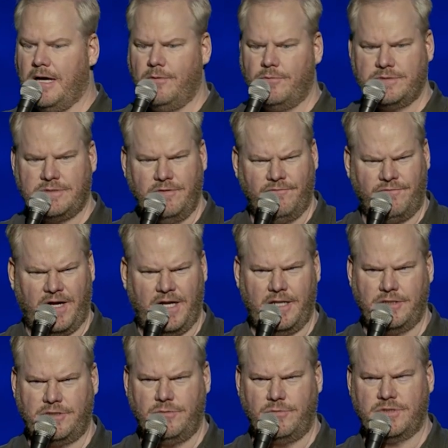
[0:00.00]
I was
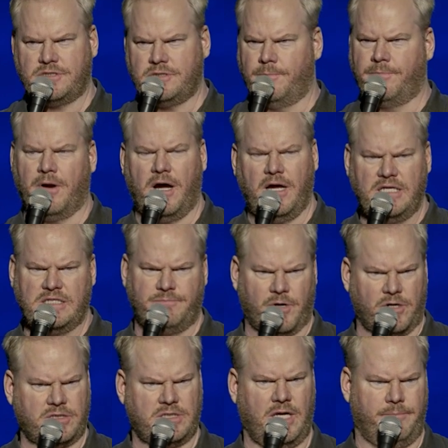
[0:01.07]
invited to a surprise
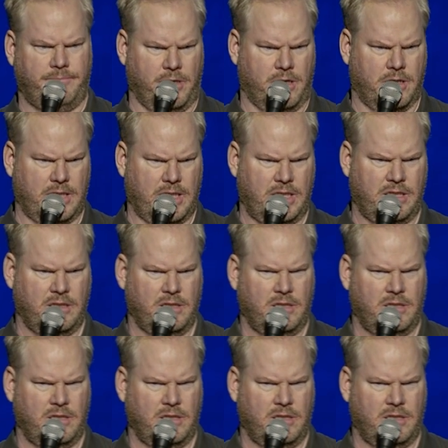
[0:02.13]
birthday party.